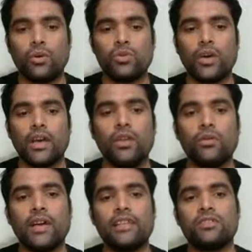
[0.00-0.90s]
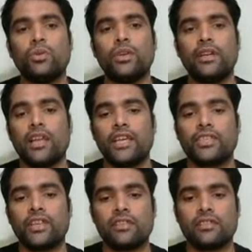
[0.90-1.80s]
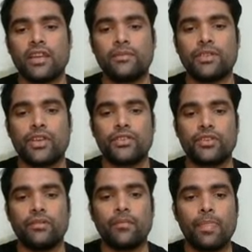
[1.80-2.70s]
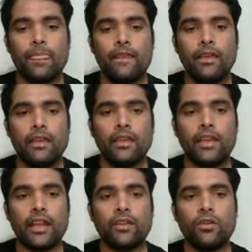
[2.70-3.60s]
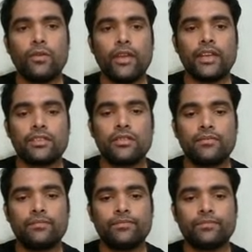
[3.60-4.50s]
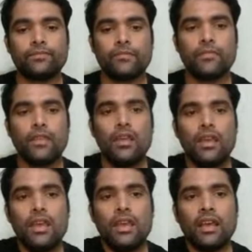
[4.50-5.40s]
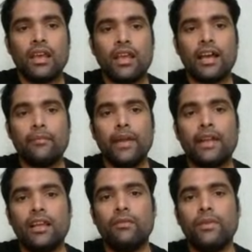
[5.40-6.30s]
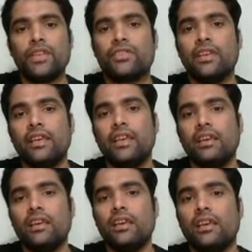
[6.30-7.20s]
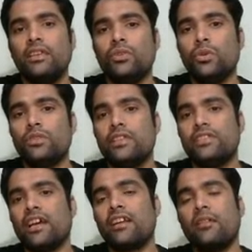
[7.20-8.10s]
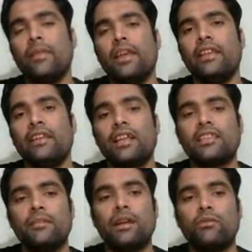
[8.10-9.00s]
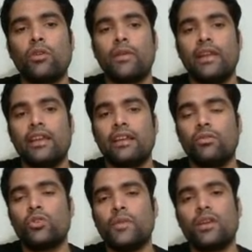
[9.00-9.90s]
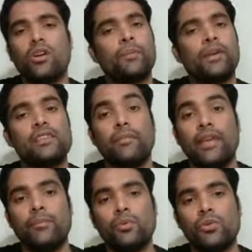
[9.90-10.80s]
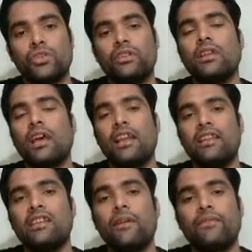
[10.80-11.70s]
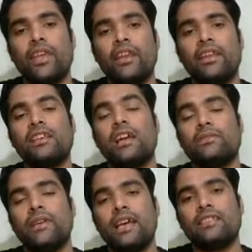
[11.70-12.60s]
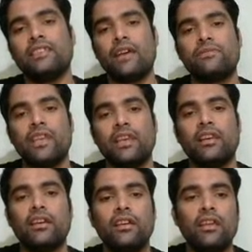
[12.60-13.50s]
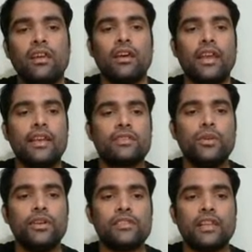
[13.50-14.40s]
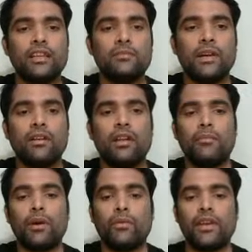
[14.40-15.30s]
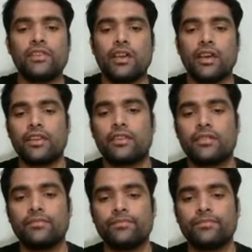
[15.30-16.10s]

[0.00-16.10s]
those who are new, guys, do hit like, share, and subscribe the session. Here I go for next. Gun metal which use in general bearing, nothing but what, my dear? Usme copper is the main portion and it have tin as well as it have zinc, right? So it is nothing but number 1 is correct.